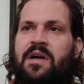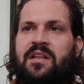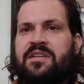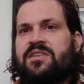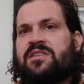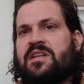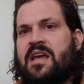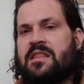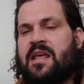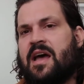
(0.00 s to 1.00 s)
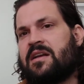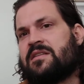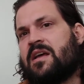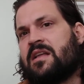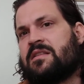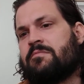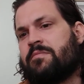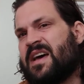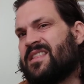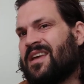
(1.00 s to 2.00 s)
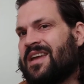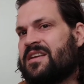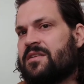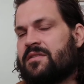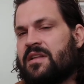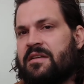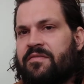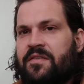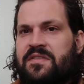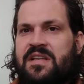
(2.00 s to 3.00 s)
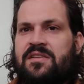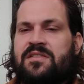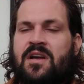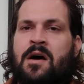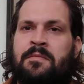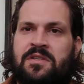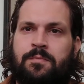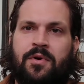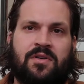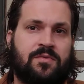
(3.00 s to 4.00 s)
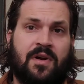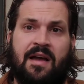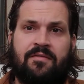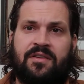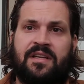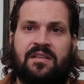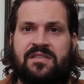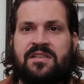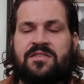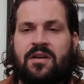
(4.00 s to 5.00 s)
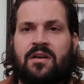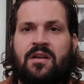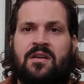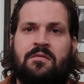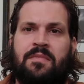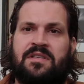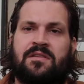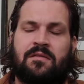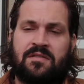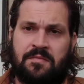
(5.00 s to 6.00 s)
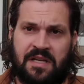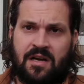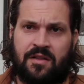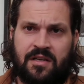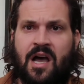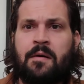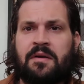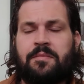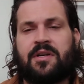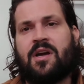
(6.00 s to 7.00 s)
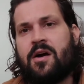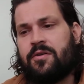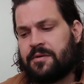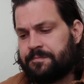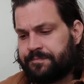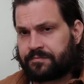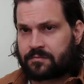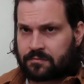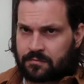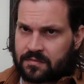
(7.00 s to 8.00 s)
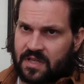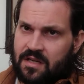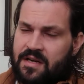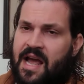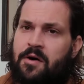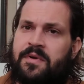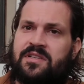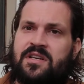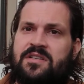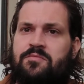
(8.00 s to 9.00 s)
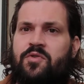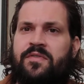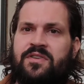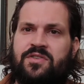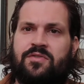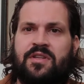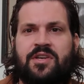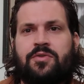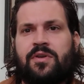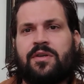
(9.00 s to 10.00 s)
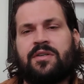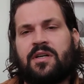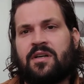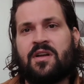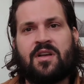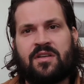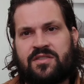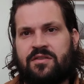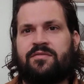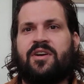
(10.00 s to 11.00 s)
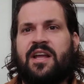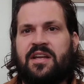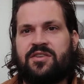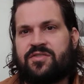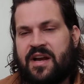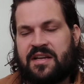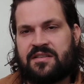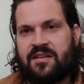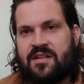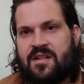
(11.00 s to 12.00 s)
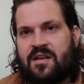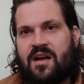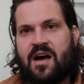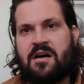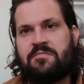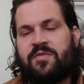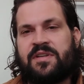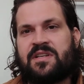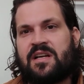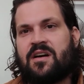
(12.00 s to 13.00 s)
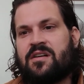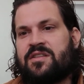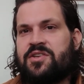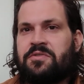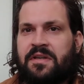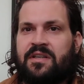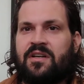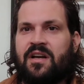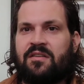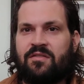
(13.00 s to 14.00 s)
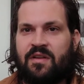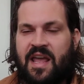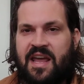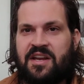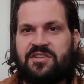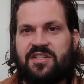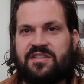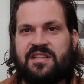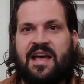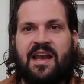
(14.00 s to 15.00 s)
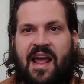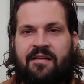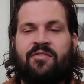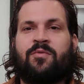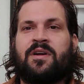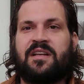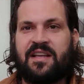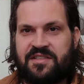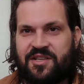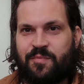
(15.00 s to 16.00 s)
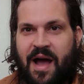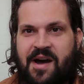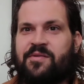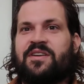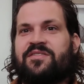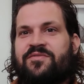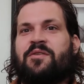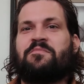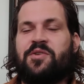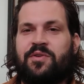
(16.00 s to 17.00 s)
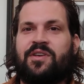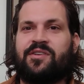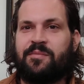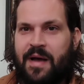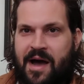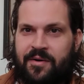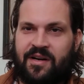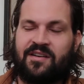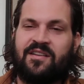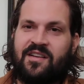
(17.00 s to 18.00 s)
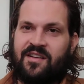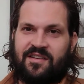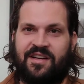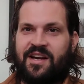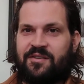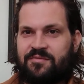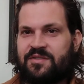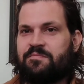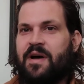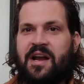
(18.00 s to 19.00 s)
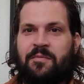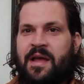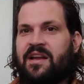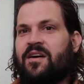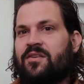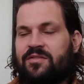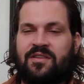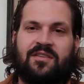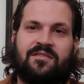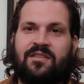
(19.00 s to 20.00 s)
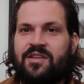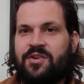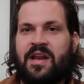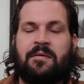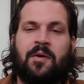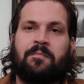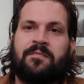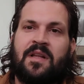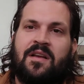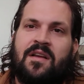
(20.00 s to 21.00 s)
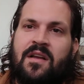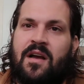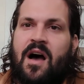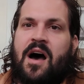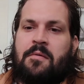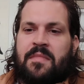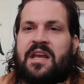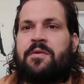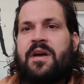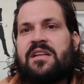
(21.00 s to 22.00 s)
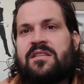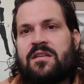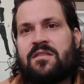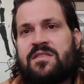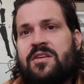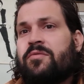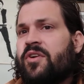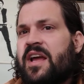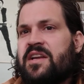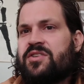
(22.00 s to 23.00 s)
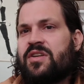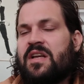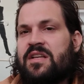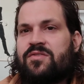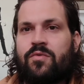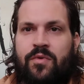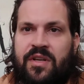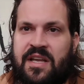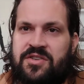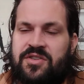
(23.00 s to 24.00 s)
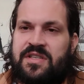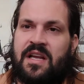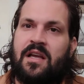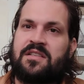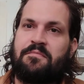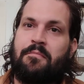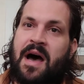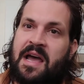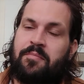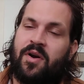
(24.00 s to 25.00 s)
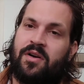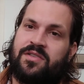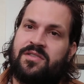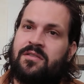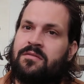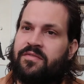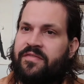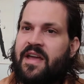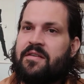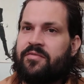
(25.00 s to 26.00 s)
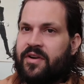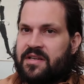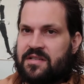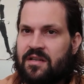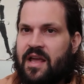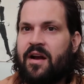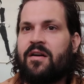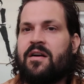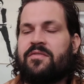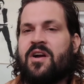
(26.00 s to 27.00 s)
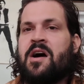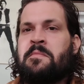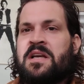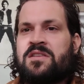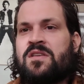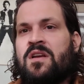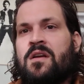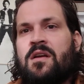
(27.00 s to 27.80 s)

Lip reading: but let's just say that by the end of the late 50s, comics books were heavily censored by something called the Comic Book Code. Now we start to move into the nuclear Silver Age, right? The reason I call it the nuclear age is that everyone gets their powers from nuclear power. Spider-Man, Hulk, you name them. Anyways, Silver Age is really interesting. It's my personal favorite era of comics.